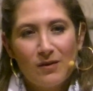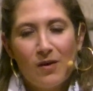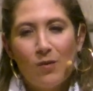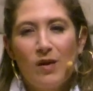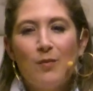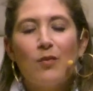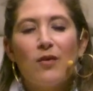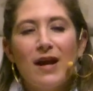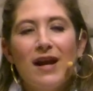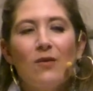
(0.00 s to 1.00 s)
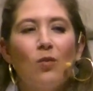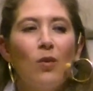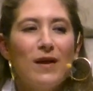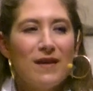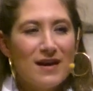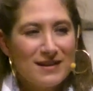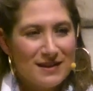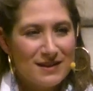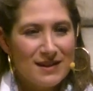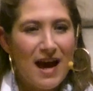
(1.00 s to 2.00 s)
We bring it with
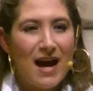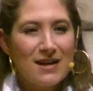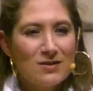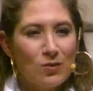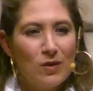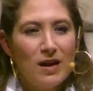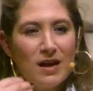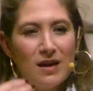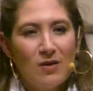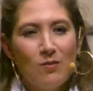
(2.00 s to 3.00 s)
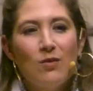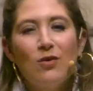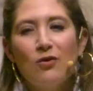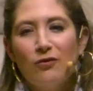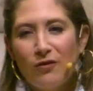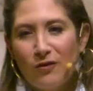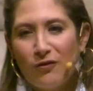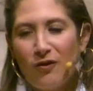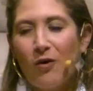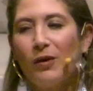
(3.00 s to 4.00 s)
us as we move
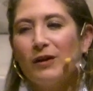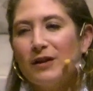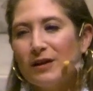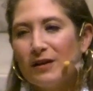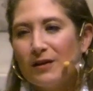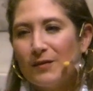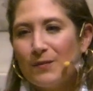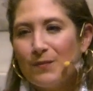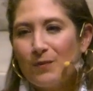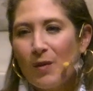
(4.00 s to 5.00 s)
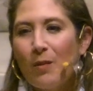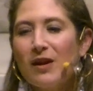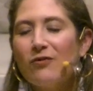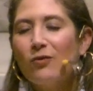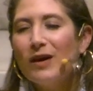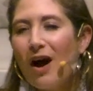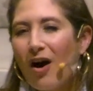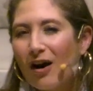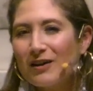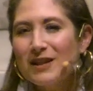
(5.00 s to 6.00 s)
forward. But if we
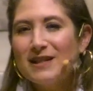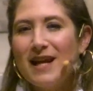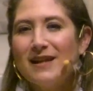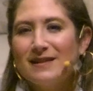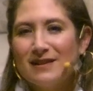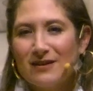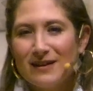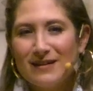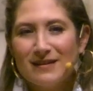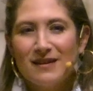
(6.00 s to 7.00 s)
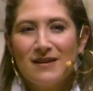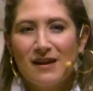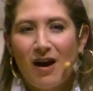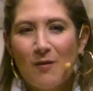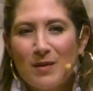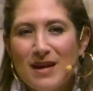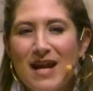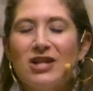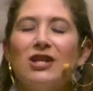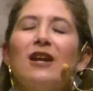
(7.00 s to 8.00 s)
are to take seriously the
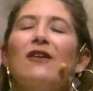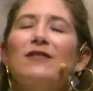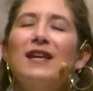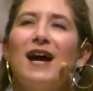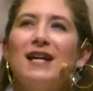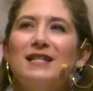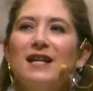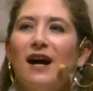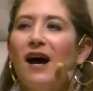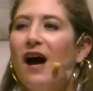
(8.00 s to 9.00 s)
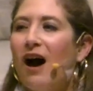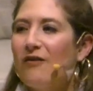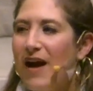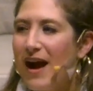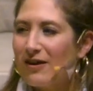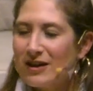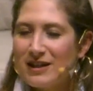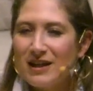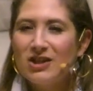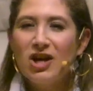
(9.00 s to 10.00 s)
combination of the idea of
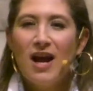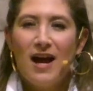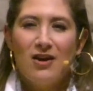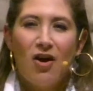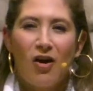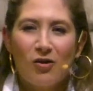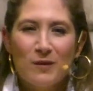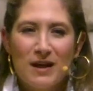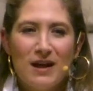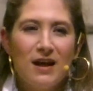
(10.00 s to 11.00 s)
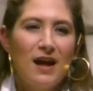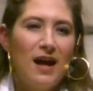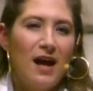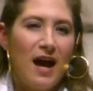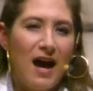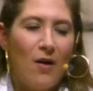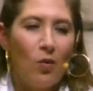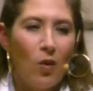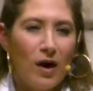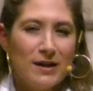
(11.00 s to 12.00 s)
heritage and harmony at
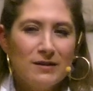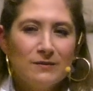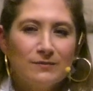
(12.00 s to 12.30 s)
one,